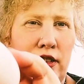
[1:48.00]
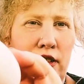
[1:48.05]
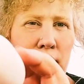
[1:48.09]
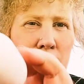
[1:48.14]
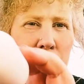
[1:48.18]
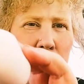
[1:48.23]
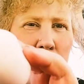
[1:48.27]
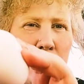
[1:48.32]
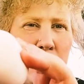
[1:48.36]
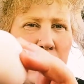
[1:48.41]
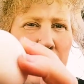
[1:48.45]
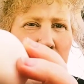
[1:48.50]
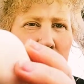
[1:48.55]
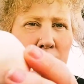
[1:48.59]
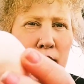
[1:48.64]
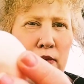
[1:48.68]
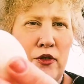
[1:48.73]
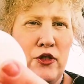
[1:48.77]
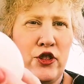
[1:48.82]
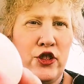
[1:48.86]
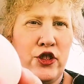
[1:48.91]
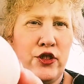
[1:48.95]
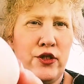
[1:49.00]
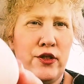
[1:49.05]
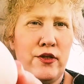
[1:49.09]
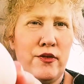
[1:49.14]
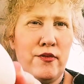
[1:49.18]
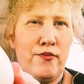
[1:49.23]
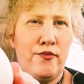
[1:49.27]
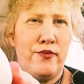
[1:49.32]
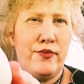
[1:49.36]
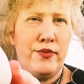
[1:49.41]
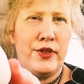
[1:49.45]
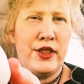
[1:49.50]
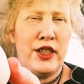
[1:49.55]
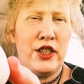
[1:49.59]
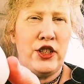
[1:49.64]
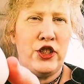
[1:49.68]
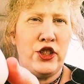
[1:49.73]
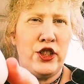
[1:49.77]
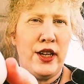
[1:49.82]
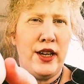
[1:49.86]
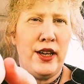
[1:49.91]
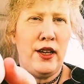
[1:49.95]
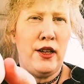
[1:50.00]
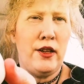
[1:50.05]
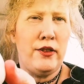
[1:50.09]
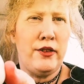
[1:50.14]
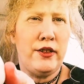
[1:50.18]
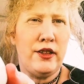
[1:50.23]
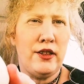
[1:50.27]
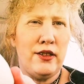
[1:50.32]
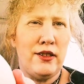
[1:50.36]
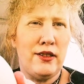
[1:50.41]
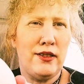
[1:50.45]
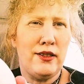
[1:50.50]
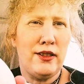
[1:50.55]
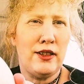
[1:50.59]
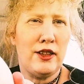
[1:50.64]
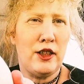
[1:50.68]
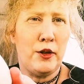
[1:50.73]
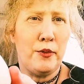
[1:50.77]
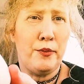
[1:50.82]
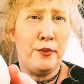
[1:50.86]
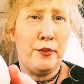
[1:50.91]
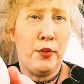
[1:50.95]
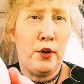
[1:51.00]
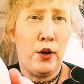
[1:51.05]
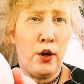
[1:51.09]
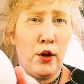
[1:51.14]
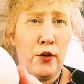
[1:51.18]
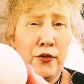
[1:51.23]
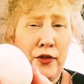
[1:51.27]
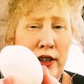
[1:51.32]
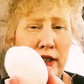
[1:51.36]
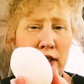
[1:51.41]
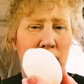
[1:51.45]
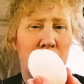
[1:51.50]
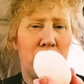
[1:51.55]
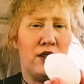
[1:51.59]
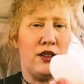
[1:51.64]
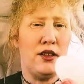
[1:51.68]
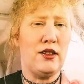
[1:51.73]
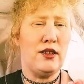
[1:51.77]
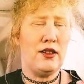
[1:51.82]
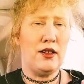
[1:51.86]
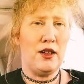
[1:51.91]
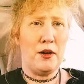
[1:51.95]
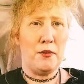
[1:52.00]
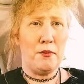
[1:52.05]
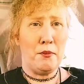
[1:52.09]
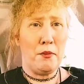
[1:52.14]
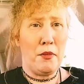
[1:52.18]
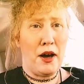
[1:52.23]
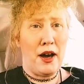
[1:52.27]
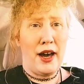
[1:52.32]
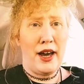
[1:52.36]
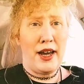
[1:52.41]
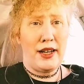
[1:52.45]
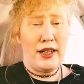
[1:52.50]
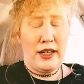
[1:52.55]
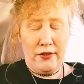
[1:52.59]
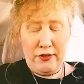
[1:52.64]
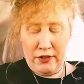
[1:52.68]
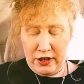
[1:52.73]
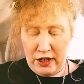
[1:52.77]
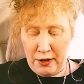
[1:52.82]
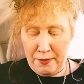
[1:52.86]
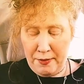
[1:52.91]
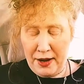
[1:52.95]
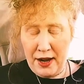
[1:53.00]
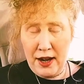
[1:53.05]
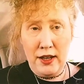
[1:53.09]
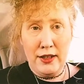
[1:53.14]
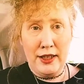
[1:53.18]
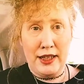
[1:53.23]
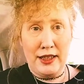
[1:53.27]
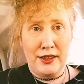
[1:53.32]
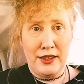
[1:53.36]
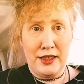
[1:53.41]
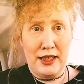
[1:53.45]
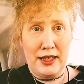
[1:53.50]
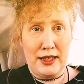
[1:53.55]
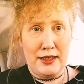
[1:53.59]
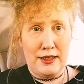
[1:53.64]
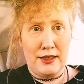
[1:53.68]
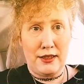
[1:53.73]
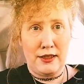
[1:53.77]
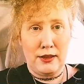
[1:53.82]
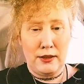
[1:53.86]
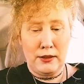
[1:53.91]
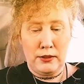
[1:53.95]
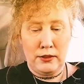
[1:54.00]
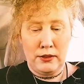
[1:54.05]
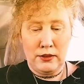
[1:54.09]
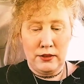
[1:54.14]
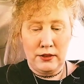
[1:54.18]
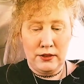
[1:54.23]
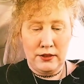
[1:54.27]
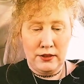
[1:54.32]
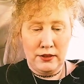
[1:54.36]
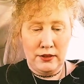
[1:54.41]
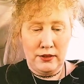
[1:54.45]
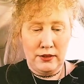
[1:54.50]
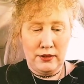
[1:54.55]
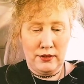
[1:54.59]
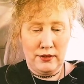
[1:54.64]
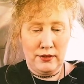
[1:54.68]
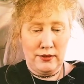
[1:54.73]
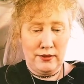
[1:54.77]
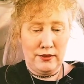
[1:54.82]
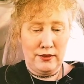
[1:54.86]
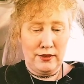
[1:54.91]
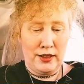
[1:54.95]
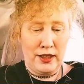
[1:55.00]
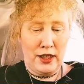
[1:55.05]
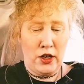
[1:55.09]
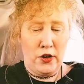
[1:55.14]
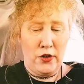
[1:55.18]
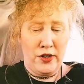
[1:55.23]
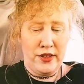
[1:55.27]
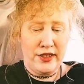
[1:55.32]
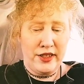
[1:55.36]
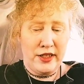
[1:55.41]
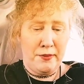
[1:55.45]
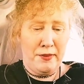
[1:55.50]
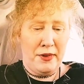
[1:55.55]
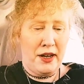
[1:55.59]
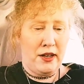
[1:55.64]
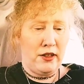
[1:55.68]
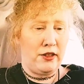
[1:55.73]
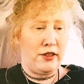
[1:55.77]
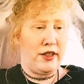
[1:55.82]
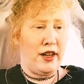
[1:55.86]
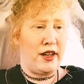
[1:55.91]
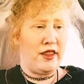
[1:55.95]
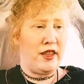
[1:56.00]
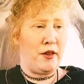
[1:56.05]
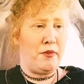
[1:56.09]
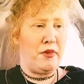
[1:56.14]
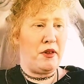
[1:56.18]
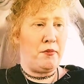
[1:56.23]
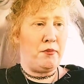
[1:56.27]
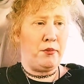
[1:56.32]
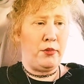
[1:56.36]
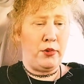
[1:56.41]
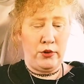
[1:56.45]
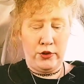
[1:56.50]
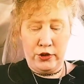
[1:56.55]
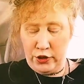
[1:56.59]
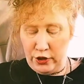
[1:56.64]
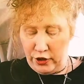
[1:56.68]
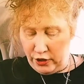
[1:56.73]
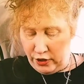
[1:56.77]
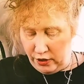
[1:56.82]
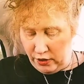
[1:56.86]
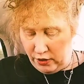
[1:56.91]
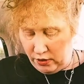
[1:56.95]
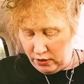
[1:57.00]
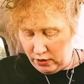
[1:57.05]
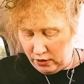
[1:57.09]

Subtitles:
Like they've been deshelled and they're perfect. Mine never come out like this. They always come out look like they've been butchered.